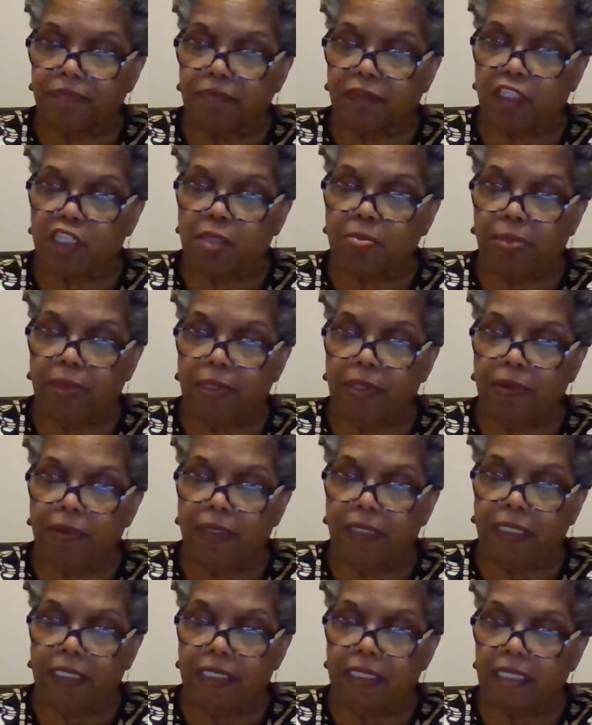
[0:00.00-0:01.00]
The
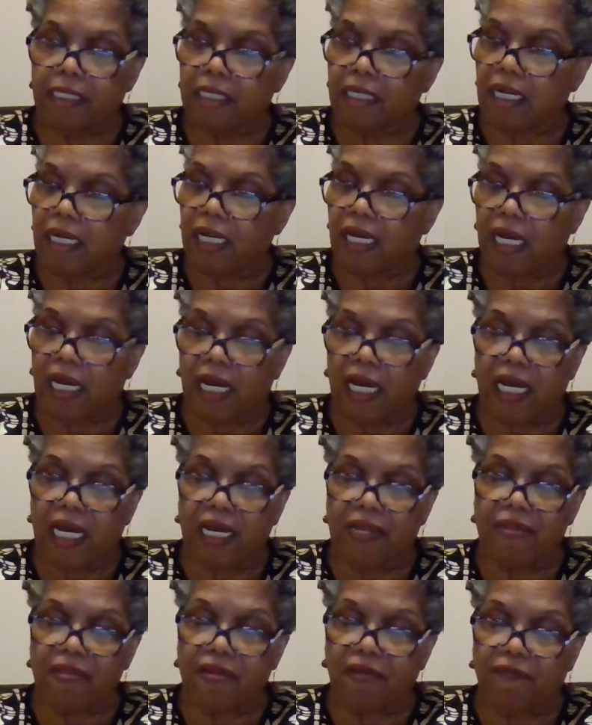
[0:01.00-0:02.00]
spirit
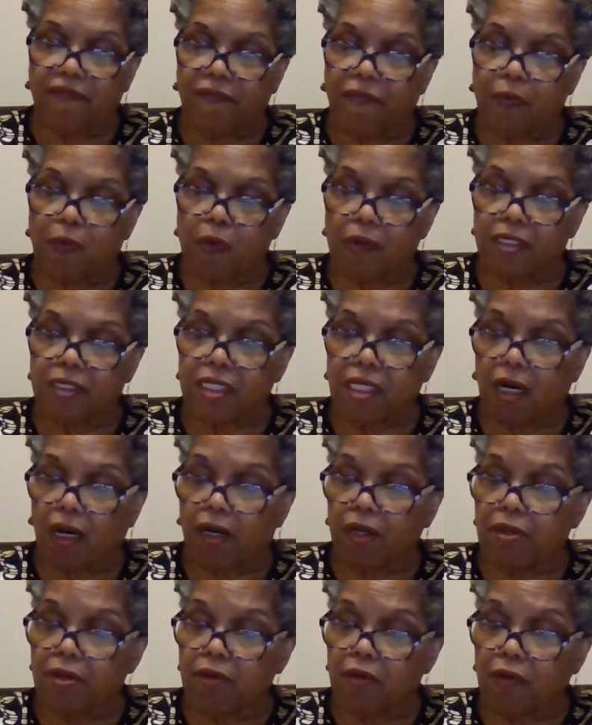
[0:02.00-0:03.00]
and the force
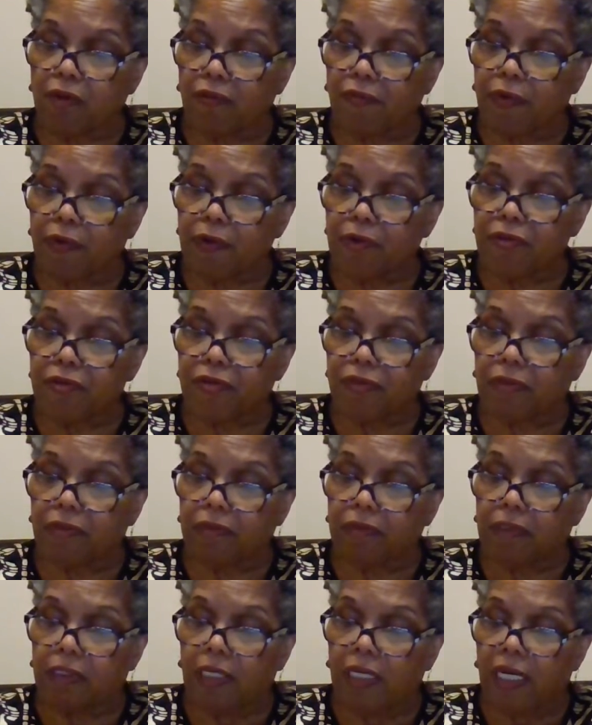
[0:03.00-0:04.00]
are universal,
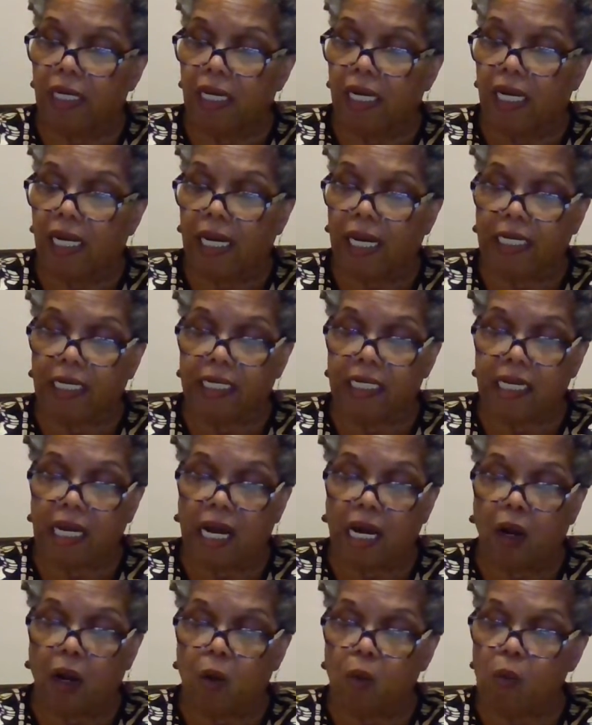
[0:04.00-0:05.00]
acting
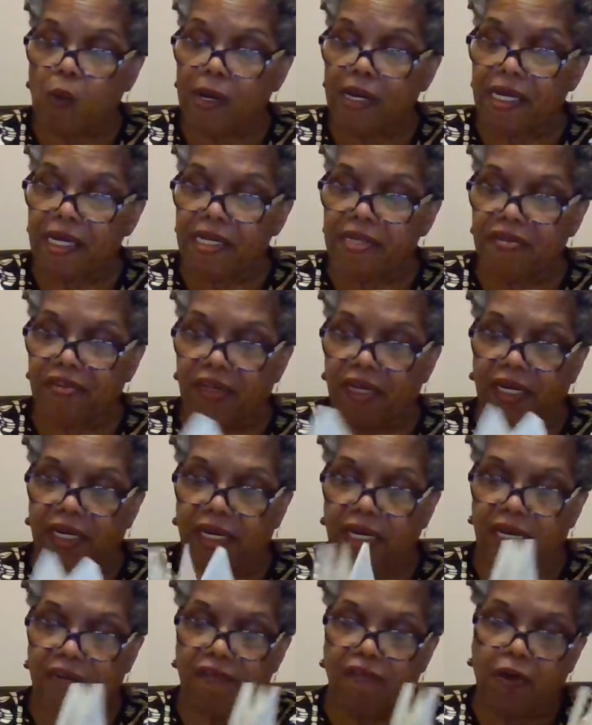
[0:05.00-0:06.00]
always and
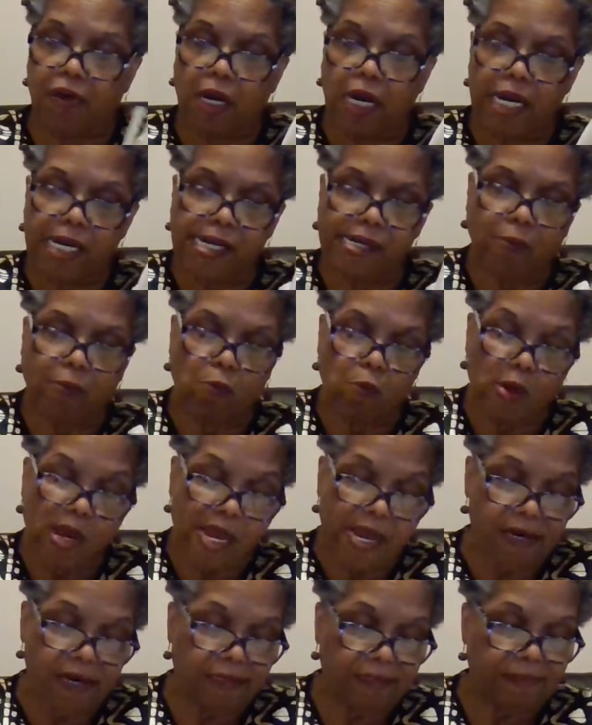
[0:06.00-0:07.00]

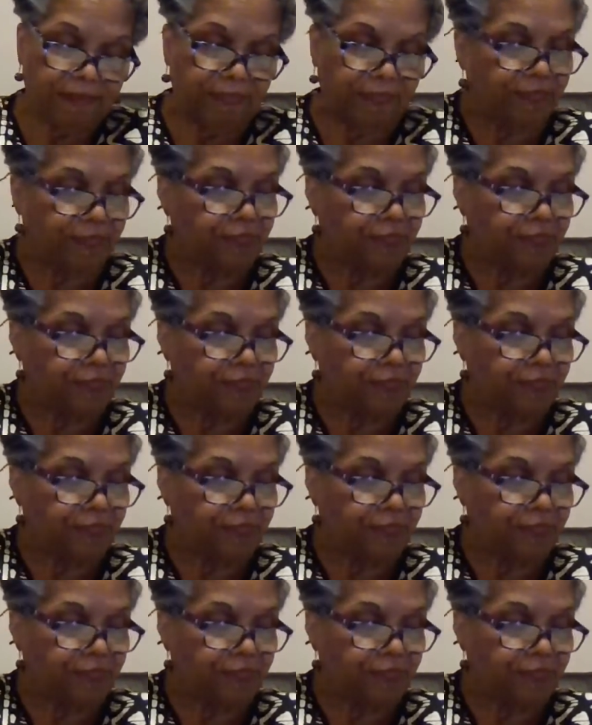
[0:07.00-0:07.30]
everywhere.